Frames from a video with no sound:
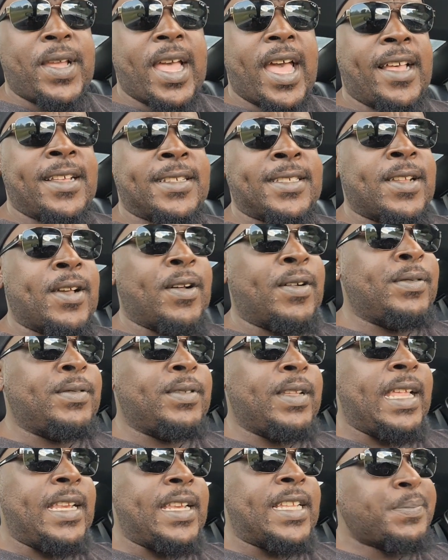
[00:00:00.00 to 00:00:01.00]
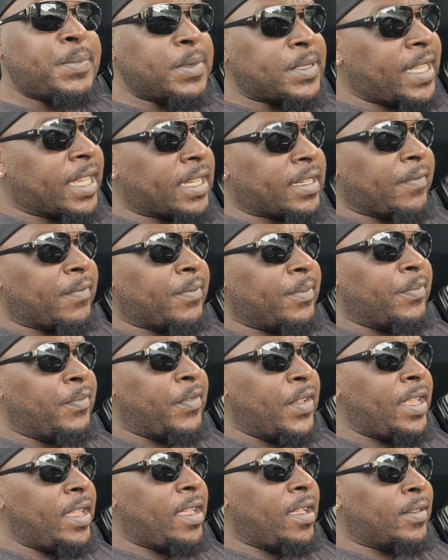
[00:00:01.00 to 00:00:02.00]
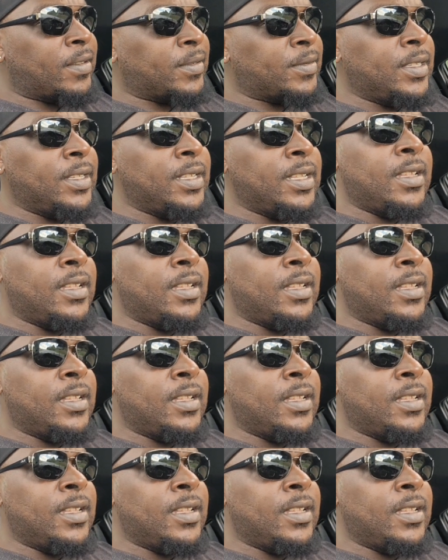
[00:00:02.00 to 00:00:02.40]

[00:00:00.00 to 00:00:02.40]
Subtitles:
guys know, in this particular video,